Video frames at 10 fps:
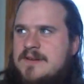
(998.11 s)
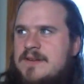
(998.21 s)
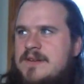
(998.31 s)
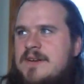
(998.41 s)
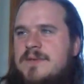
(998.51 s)

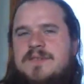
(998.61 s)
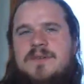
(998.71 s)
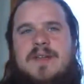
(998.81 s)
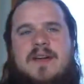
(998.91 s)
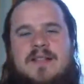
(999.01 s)
Right? If
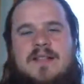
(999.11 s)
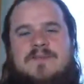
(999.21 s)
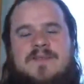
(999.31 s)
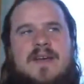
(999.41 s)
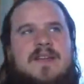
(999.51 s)
we're so
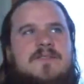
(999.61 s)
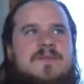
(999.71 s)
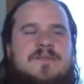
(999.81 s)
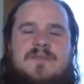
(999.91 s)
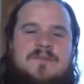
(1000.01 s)
inherently
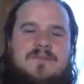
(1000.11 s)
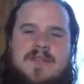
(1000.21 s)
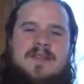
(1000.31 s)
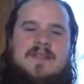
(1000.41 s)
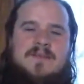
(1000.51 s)
divine, if we're so
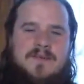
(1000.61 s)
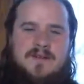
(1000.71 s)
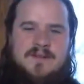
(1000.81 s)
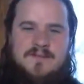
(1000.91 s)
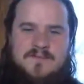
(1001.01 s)
completely the
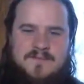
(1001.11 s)
one,